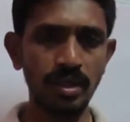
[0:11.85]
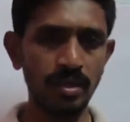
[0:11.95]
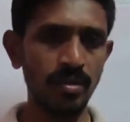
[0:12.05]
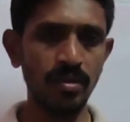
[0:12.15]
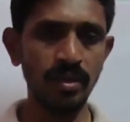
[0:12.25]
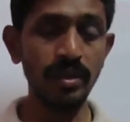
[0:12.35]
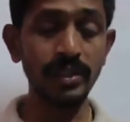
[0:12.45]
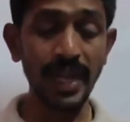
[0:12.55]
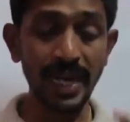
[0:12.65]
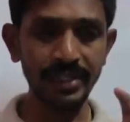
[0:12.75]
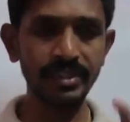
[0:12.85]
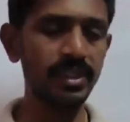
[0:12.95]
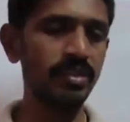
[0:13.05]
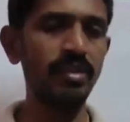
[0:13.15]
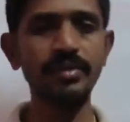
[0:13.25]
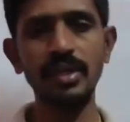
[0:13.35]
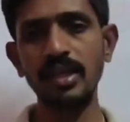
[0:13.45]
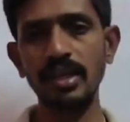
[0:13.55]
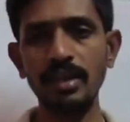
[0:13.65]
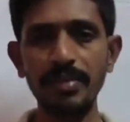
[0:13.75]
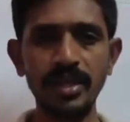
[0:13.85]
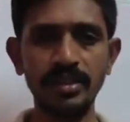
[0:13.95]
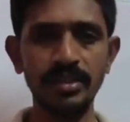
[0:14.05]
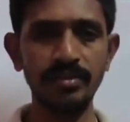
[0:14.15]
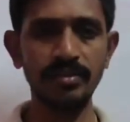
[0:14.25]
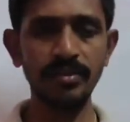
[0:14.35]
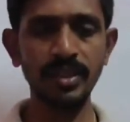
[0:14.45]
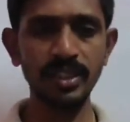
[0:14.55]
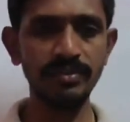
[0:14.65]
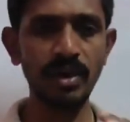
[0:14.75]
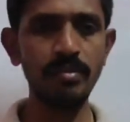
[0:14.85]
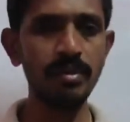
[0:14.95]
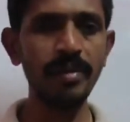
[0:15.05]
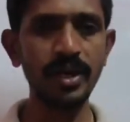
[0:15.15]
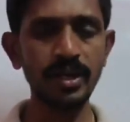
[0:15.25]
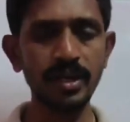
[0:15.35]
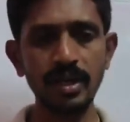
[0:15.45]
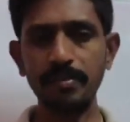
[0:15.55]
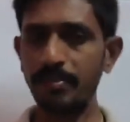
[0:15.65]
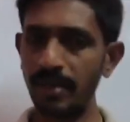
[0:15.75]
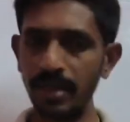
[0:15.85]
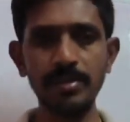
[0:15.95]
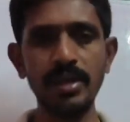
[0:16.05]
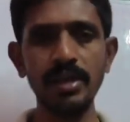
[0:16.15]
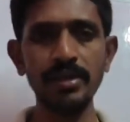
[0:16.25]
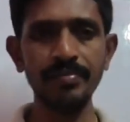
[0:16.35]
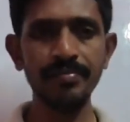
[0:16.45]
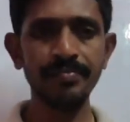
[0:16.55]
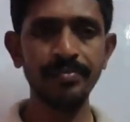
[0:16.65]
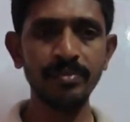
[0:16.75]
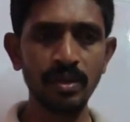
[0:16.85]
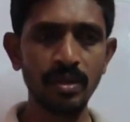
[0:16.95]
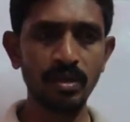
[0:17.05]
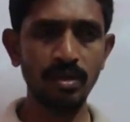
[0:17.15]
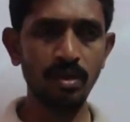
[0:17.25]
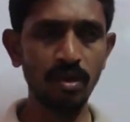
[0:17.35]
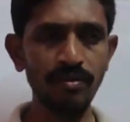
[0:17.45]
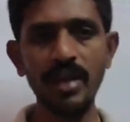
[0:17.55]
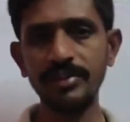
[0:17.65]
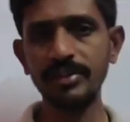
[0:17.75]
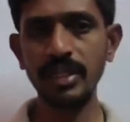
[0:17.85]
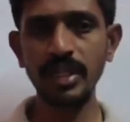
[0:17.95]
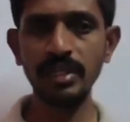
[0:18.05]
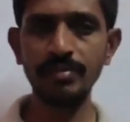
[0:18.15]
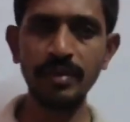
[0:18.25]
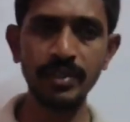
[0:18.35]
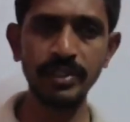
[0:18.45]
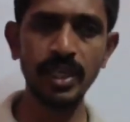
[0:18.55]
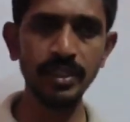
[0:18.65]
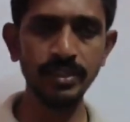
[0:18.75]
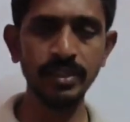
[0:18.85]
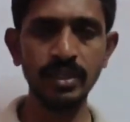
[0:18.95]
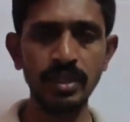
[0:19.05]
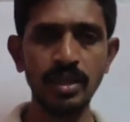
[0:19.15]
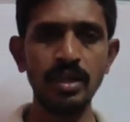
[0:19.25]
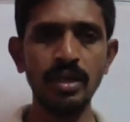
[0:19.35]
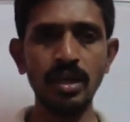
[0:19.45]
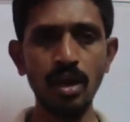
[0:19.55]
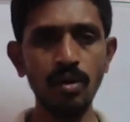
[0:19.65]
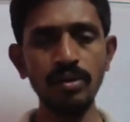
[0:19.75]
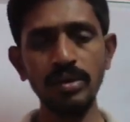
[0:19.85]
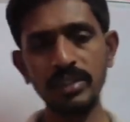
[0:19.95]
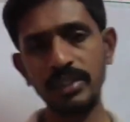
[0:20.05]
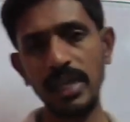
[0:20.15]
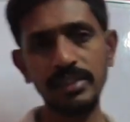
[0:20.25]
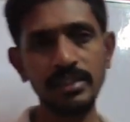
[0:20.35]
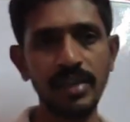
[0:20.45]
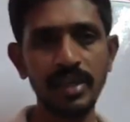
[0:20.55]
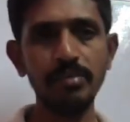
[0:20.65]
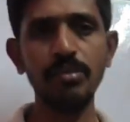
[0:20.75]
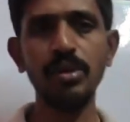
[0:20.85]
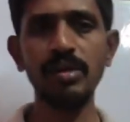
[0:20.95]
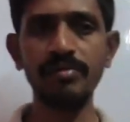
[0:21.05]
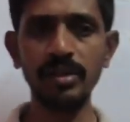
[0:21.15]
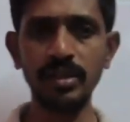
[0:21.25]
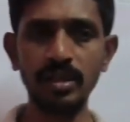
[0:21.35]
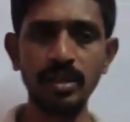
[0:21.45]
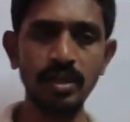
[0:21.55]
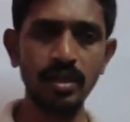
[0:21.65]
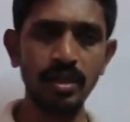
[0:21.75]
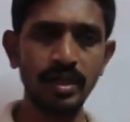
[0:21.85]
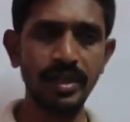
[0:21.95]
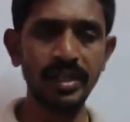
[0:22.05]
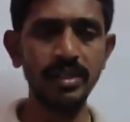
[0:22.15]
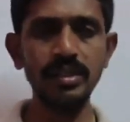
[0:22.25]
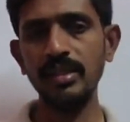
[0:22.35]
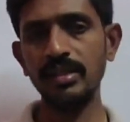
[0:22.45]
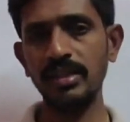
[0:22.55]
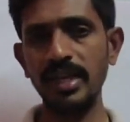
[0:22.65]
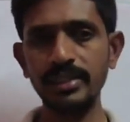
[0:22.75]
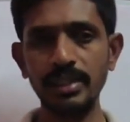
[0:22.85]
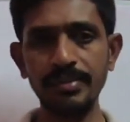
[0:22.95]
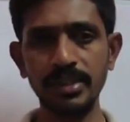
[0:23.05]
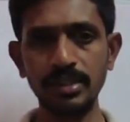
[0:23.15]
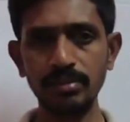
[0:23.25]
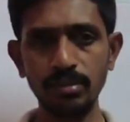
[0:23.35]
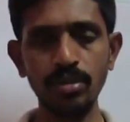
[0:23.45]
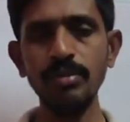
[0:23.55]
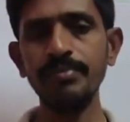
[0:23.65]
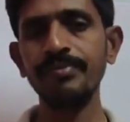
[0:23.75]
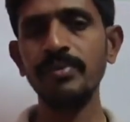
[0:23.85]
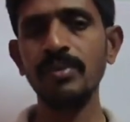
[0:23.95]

characteristics of the image which is formed by plane mirror? All we have studied in the previous class. Now, this class is very important for the 10th examination board,